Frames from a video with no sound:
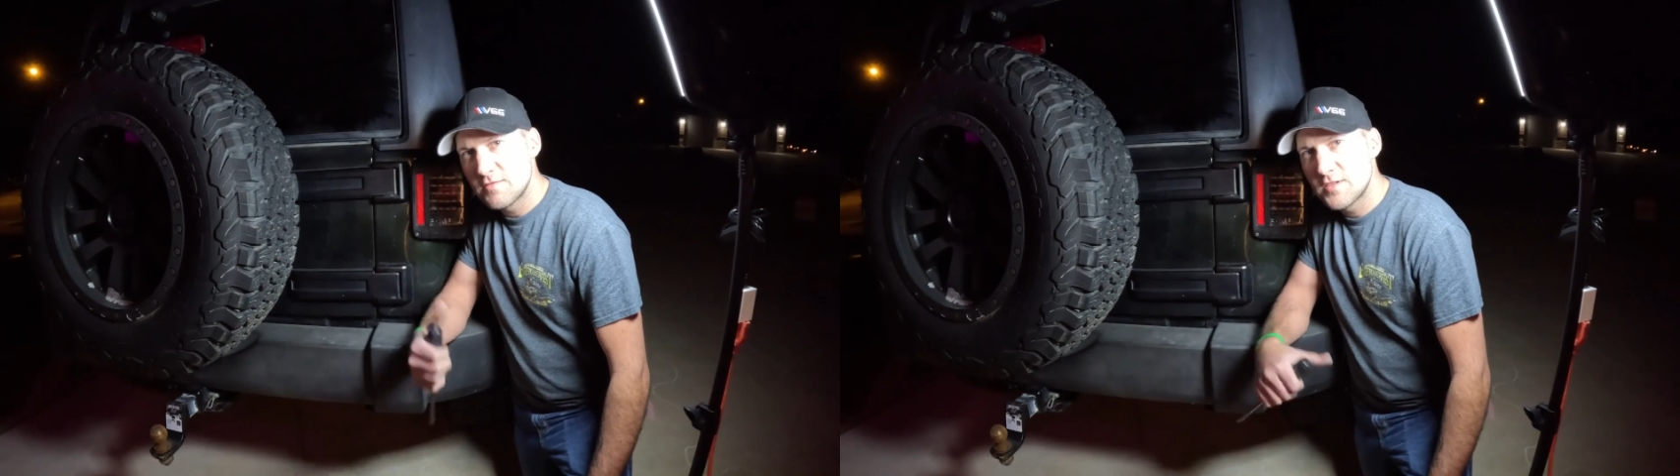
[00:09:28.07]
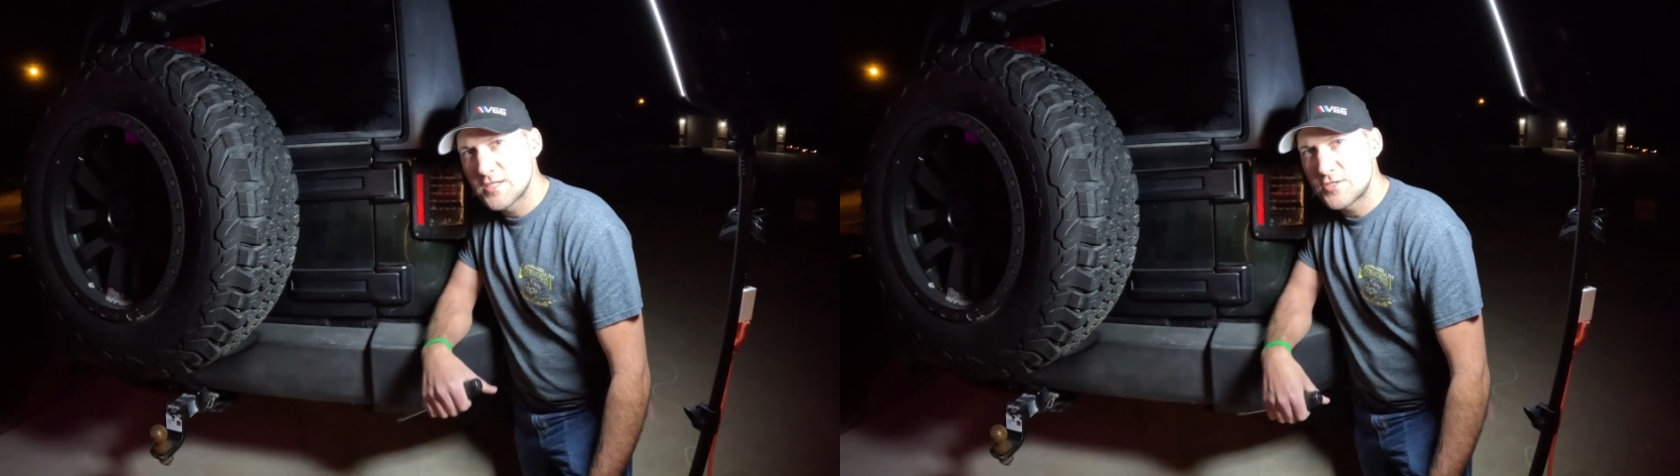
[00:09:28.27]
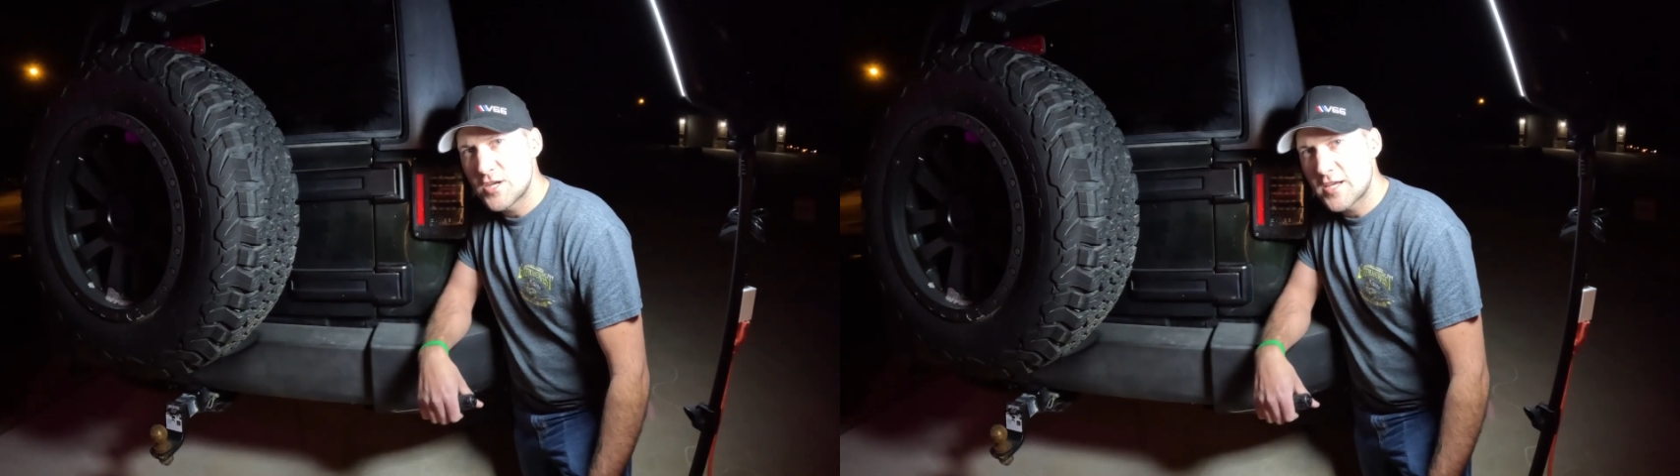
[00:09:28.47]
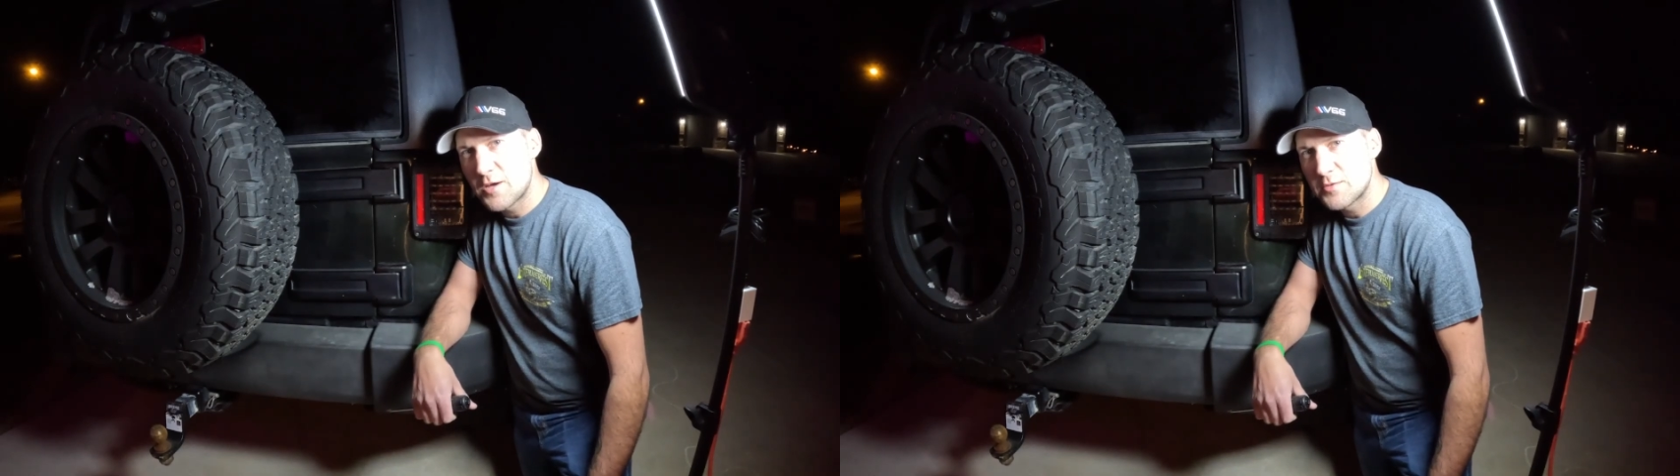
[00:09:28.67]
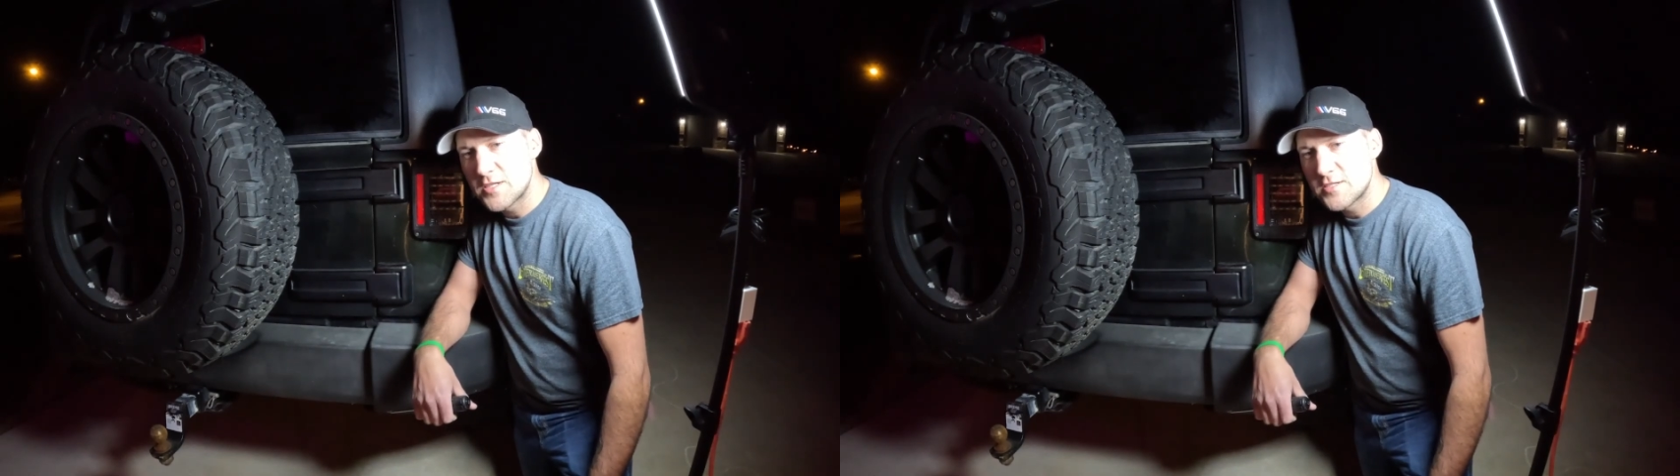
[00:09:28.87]
Let's check out
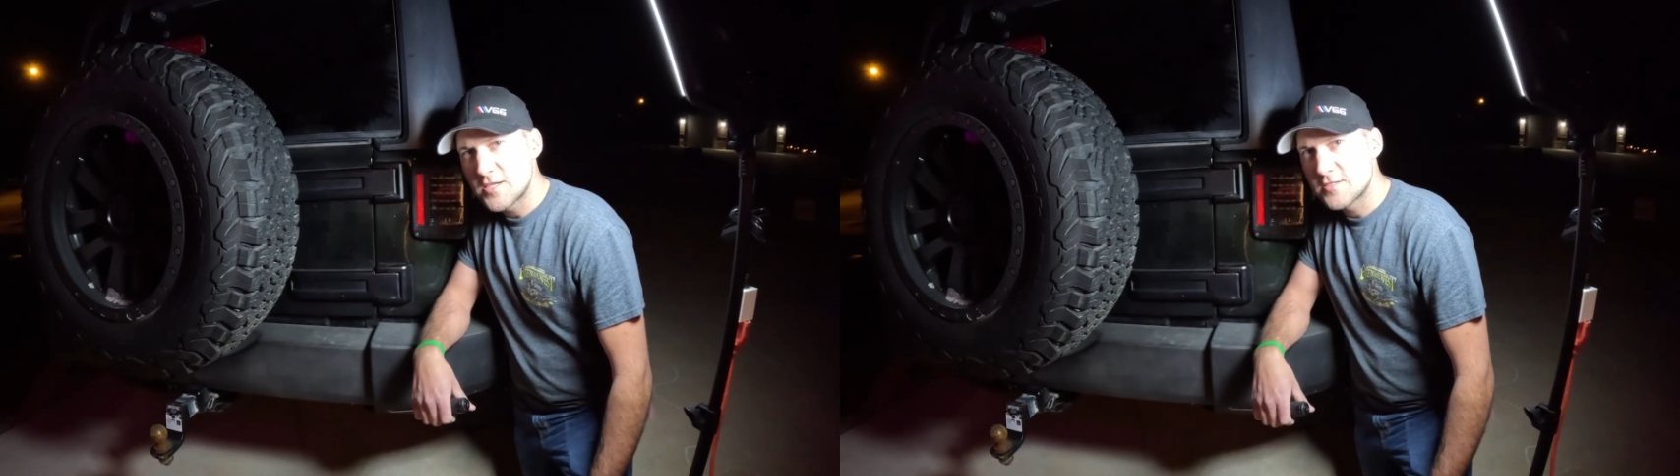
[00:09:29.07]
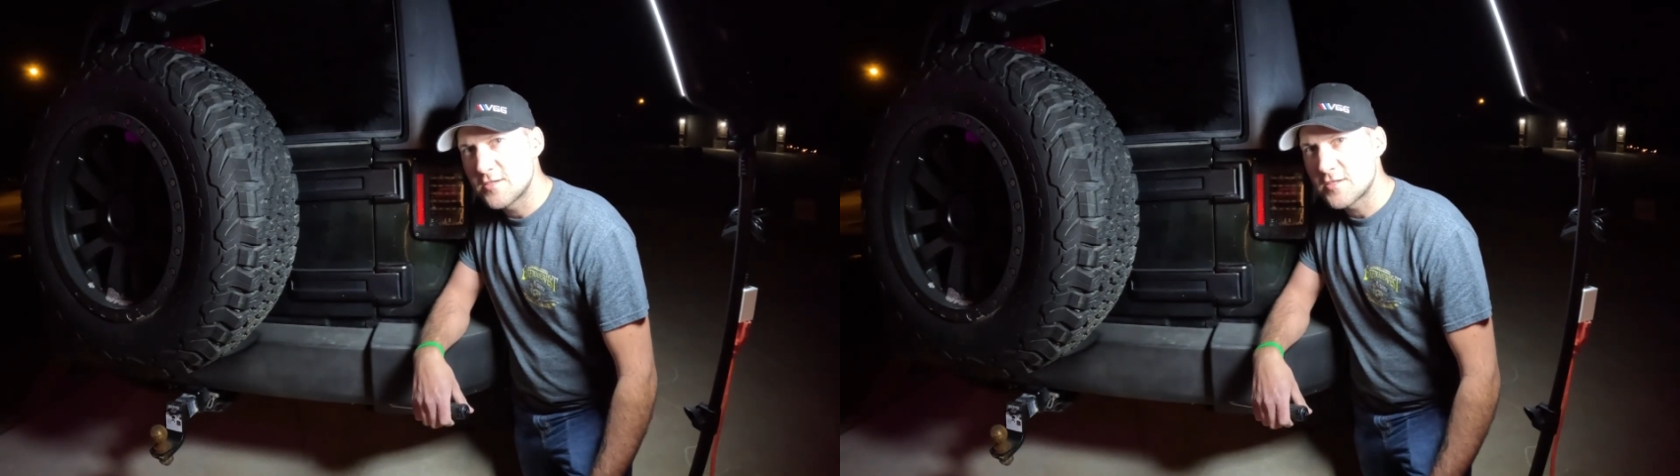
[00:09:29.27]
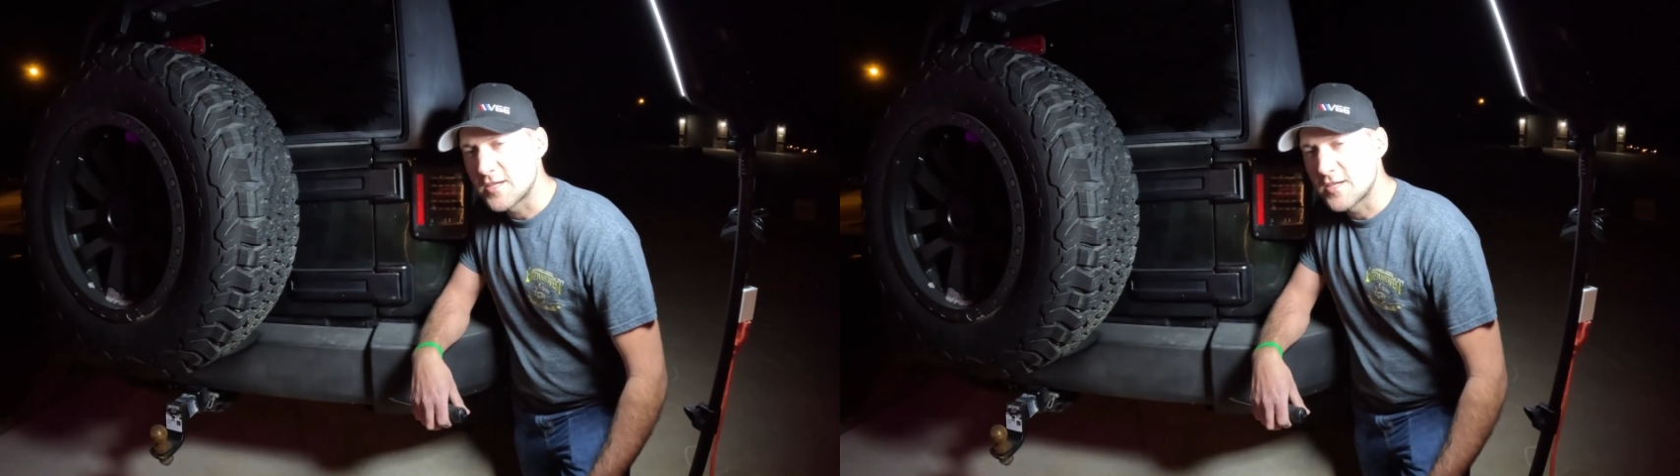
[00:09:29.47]
what these things look